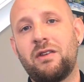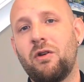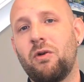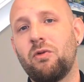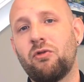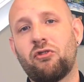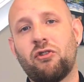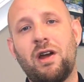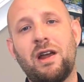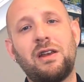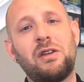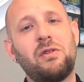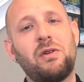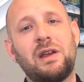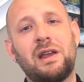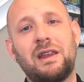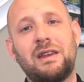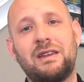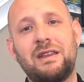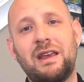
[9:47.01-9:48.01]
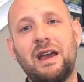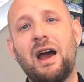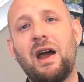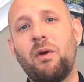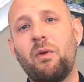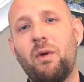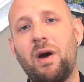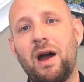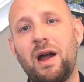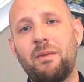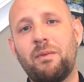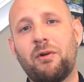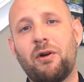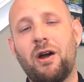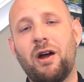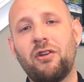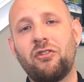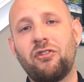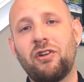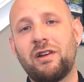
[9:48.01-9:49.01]
Don't try doing a DIY
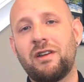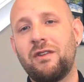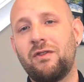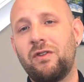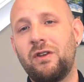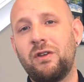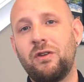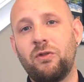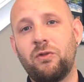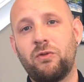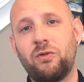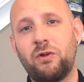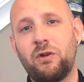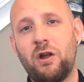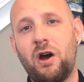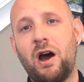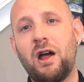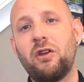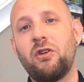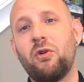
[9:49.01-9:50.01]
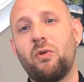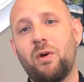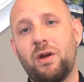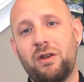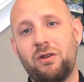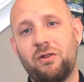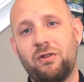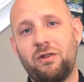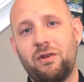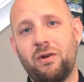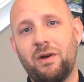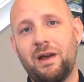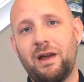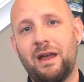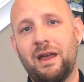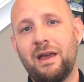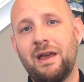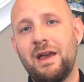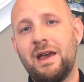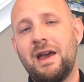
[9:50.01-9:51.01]
project if you do not know what you're doing.